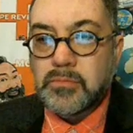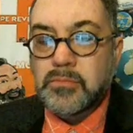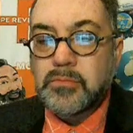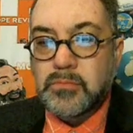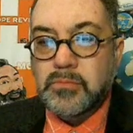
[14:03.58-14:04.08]

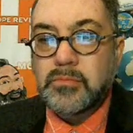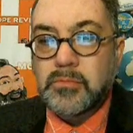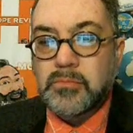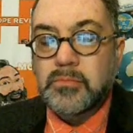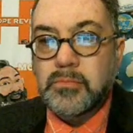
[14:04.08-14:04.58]

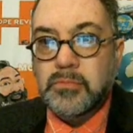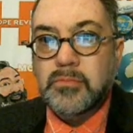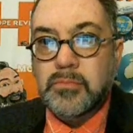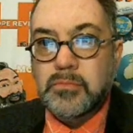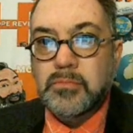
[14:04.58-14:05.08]

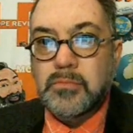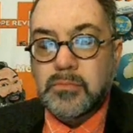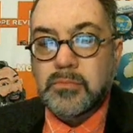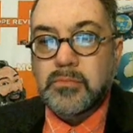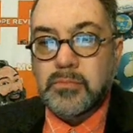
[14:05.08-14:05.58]

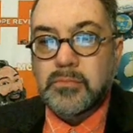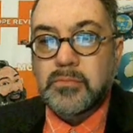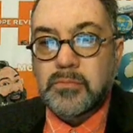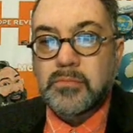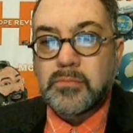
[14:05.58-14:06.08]

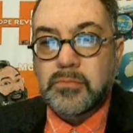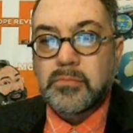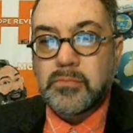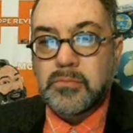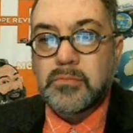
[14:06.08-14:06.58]

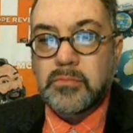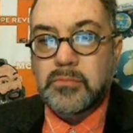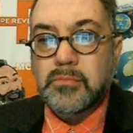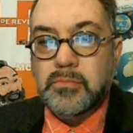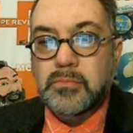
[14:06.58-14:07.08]

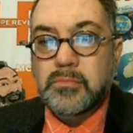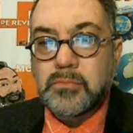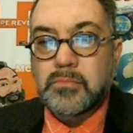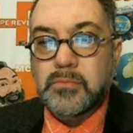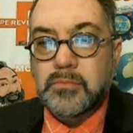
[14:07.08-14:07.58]

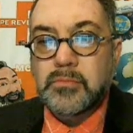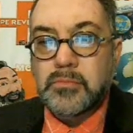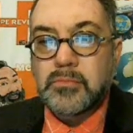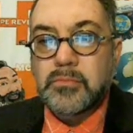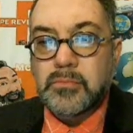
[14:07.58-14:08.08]

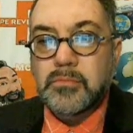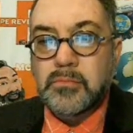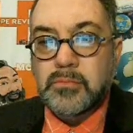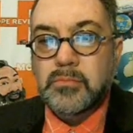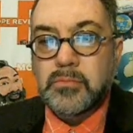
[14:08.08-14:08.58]

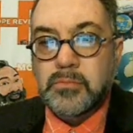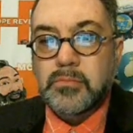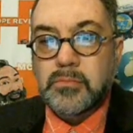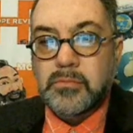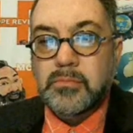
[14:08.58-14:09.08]
[no speech]